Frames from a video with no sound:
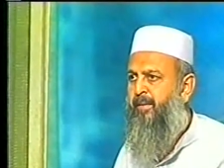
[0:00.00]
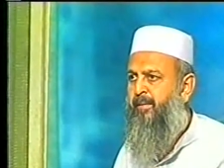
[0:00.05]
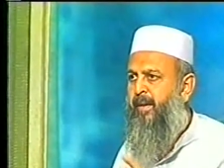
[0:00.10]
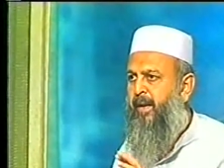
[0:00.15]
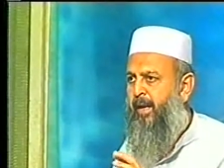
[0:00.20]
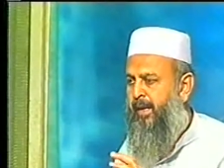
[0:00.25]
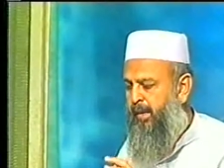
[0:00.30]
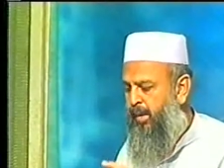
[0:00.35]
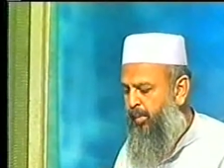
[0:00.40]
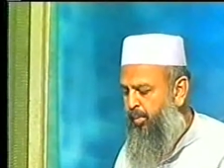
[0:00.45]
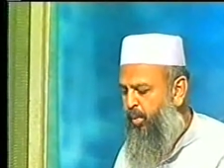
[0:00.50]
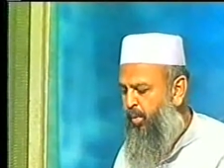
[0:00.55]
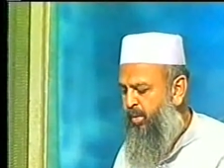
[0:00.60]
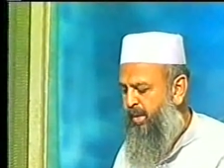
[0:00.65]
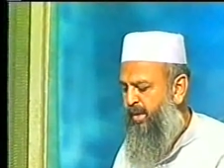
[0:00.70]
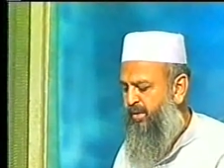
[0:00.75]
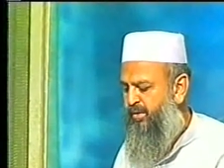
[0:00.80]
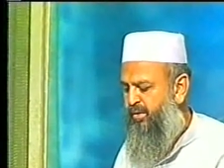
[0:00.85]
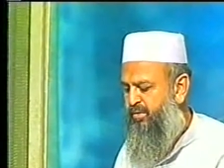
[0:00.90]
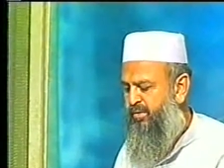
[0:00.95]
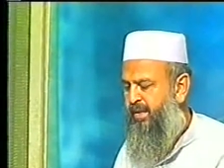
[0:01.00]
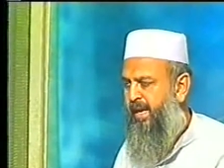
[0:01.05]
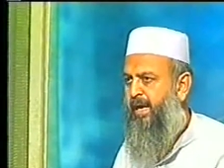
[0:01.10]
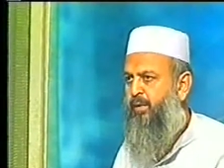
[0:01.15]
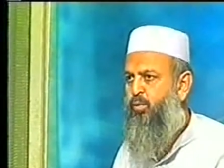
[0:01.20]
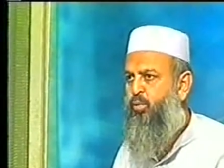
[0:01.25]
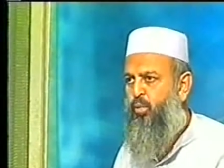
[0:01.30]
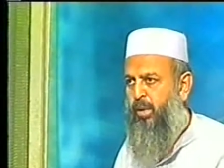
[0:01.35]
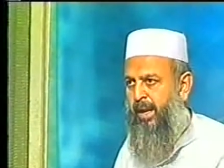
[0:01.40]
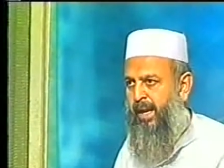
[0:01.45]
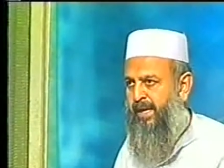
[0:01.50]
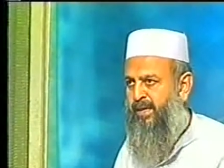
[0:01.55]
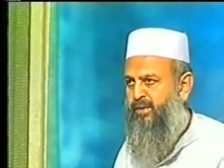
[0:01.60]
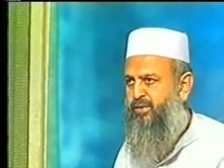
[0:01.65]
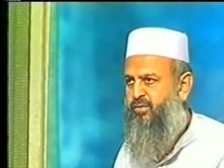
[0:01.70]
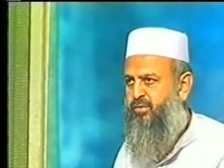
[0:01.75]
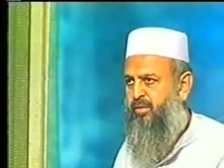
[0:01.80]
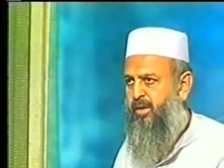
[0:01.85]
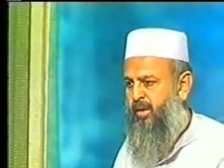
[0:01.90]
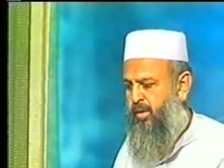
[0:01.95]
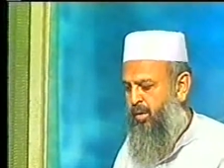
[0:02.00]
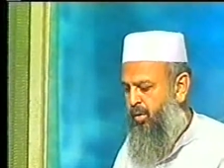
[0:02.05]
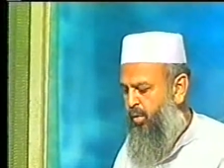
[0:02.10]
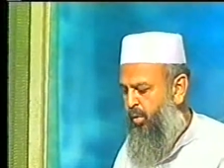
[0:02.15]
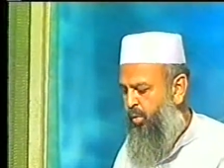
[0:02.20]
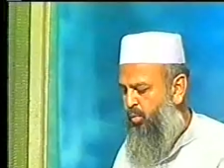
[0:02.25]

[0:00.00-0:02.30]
And hypocrite is that who lies or